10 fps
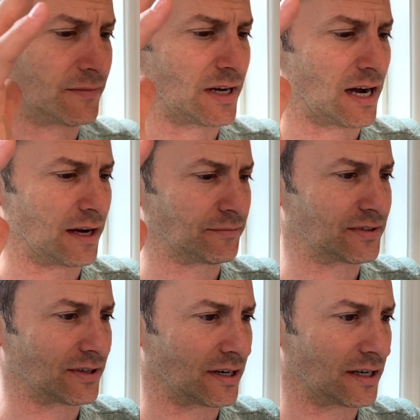I'm
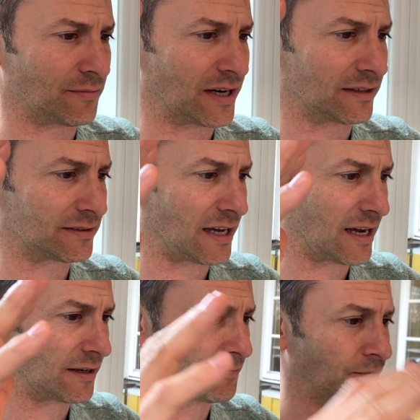sorry about
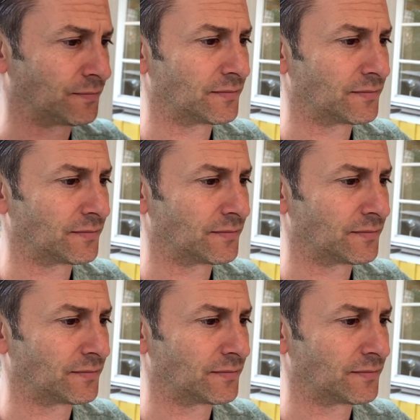that.